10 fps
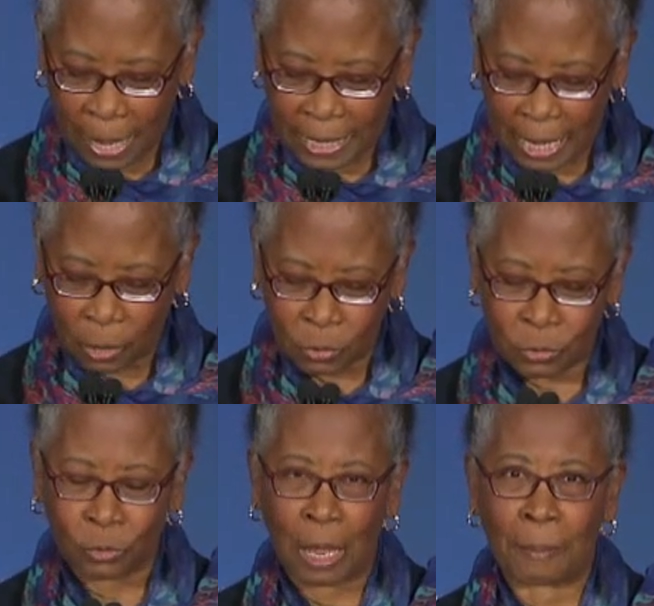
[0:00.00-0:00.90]
White
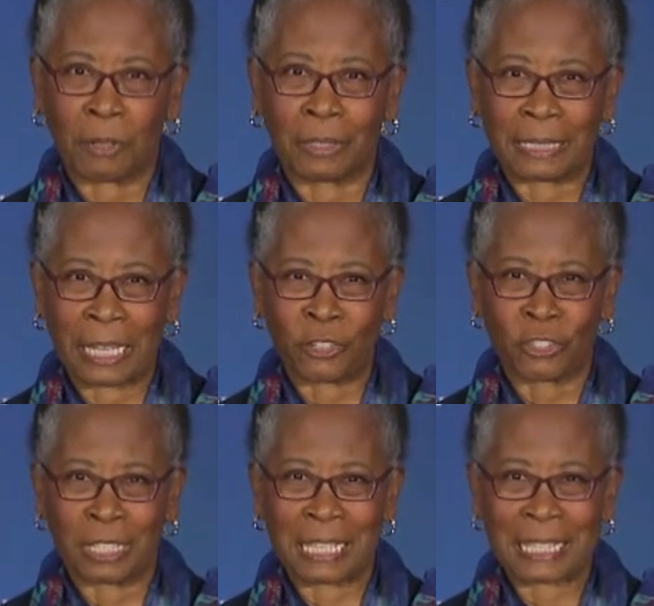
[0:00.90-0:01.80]
House Tribal
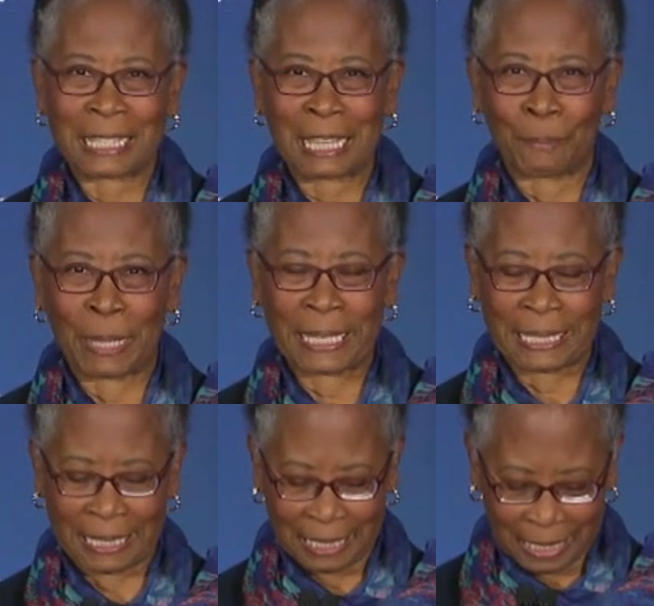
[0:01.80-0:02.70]
Nations
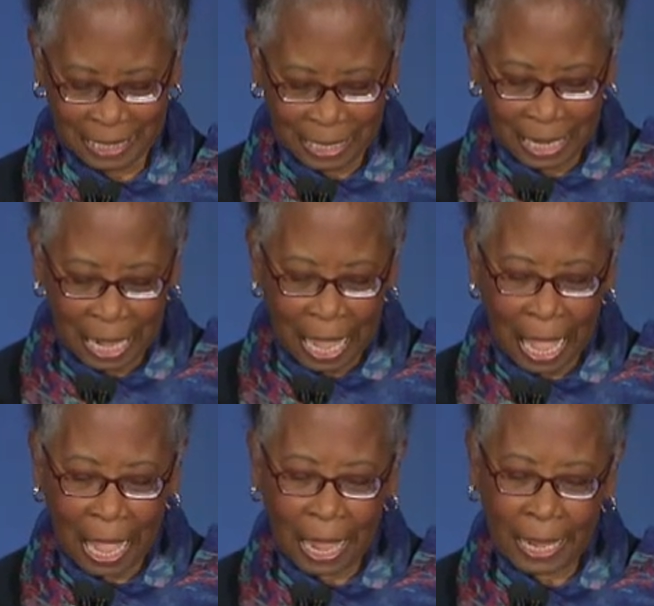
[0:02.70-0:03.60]
Summit.
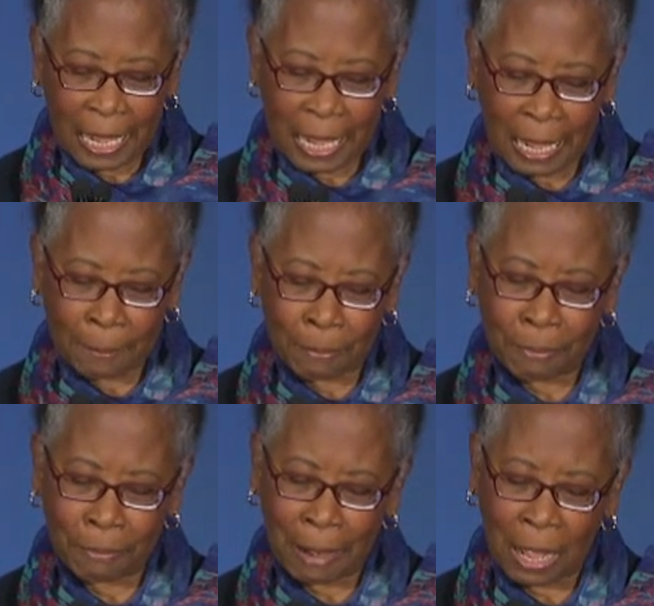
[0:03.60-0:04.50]
I am
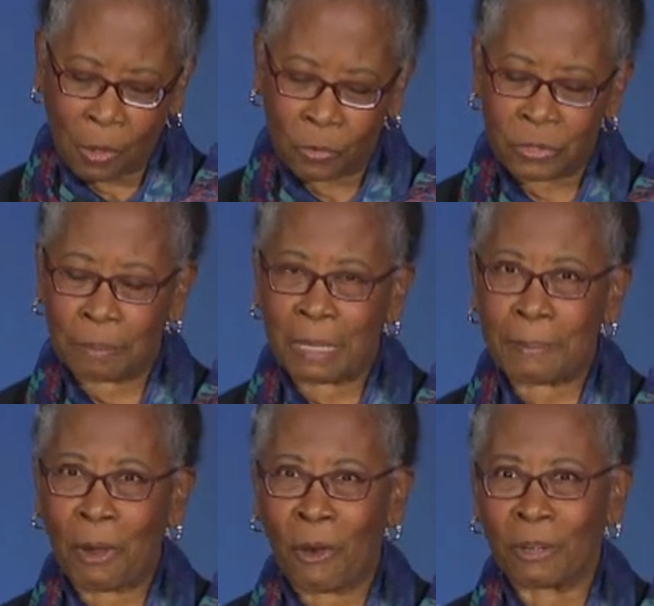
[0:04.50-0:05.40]
proud to
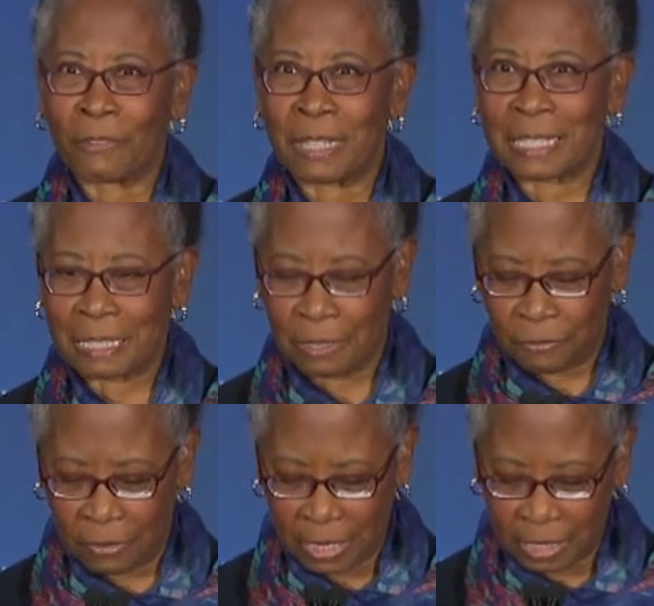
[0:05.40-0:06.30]
be part of this
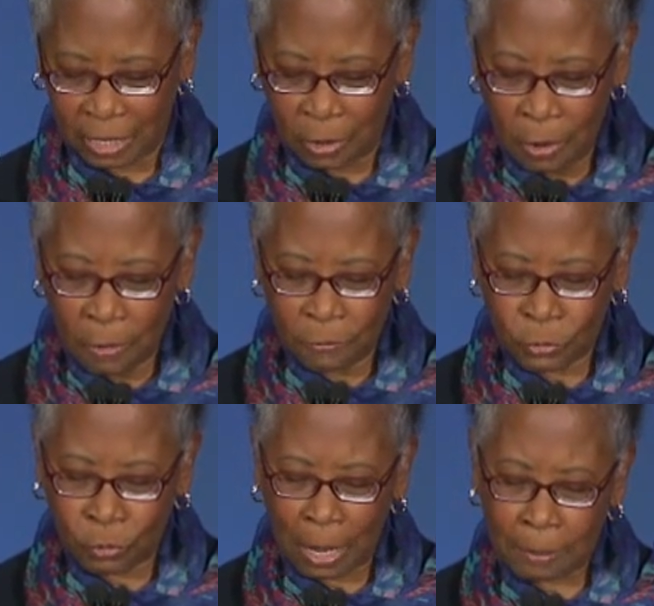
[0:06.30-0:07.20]
convening
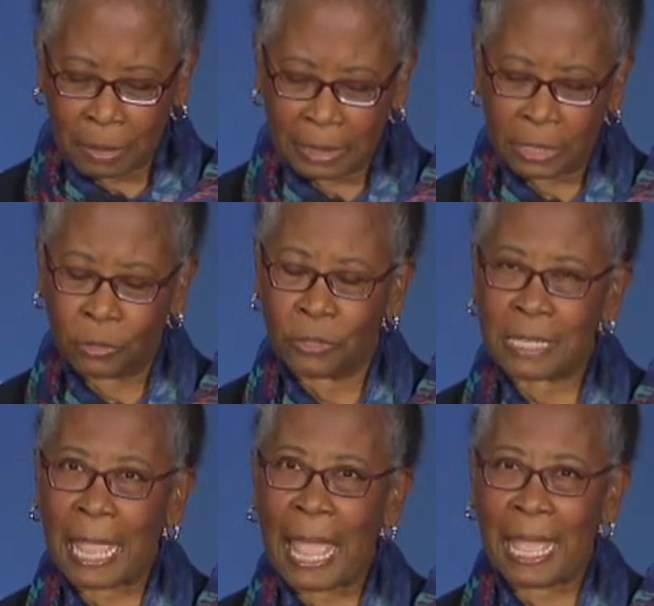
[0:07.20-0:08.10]
for tribal
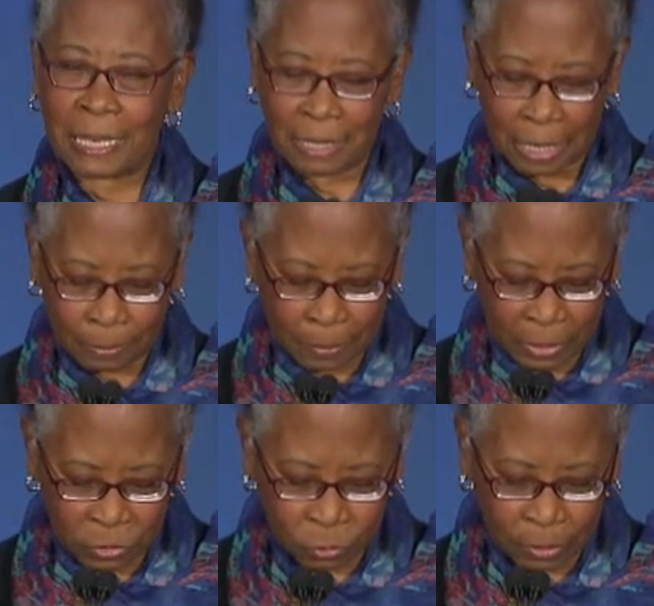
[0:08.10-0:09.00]
leaders and
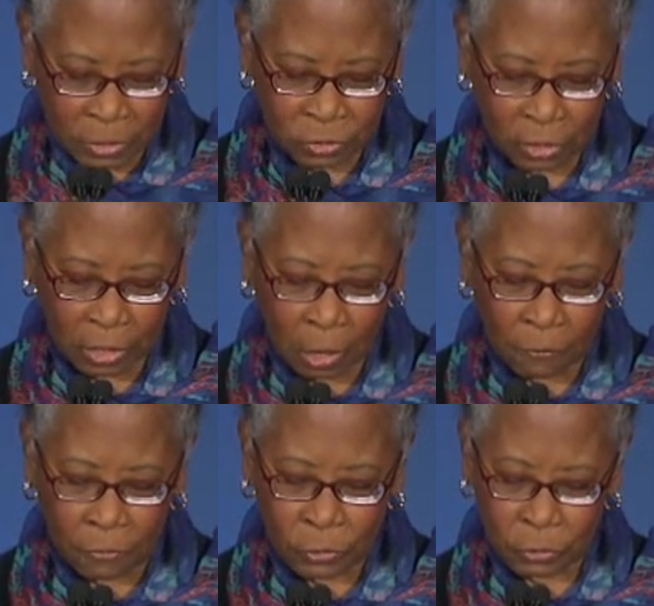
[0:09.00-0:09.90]
administration
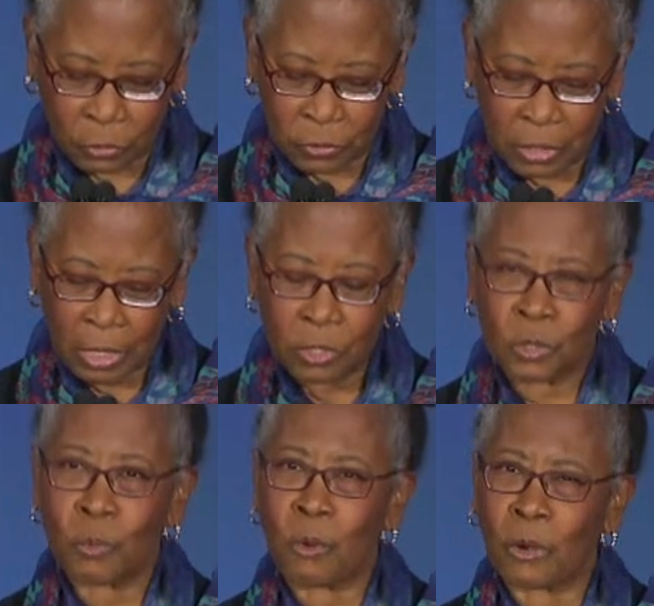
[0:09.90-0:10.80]
officials
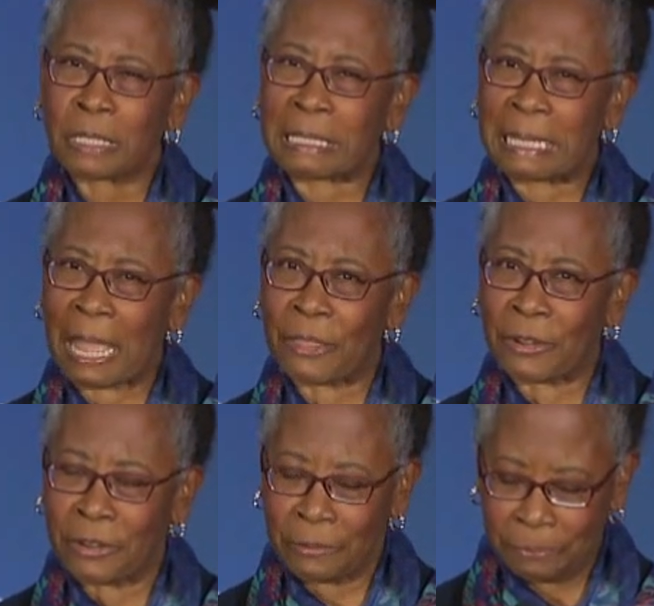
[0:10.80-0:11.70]
to work
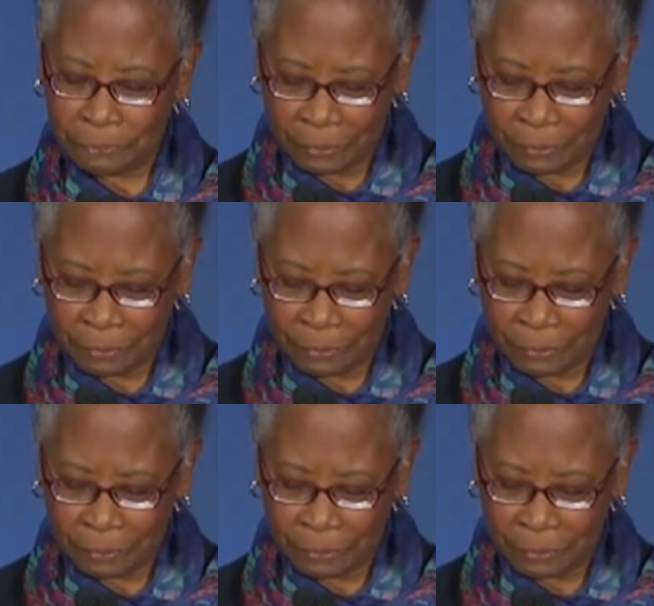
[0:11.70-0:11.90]
together.